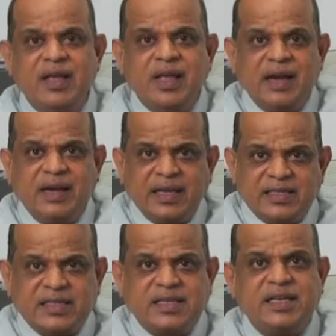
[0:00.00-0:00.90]

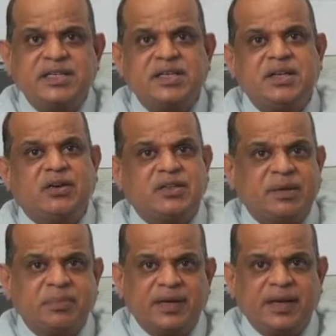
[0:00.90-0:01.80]
legislation or
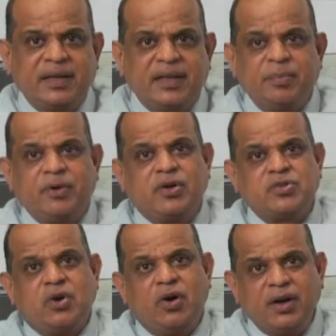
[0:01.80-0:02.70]
something like that, because
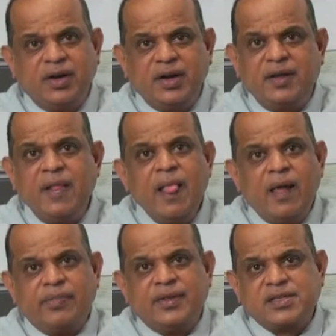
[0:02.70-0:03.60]
already
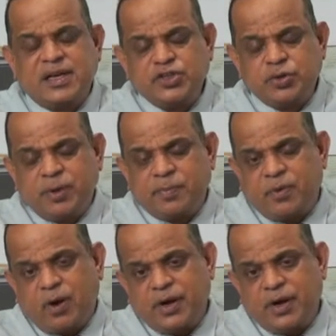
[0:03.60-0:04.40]
this Consumer Product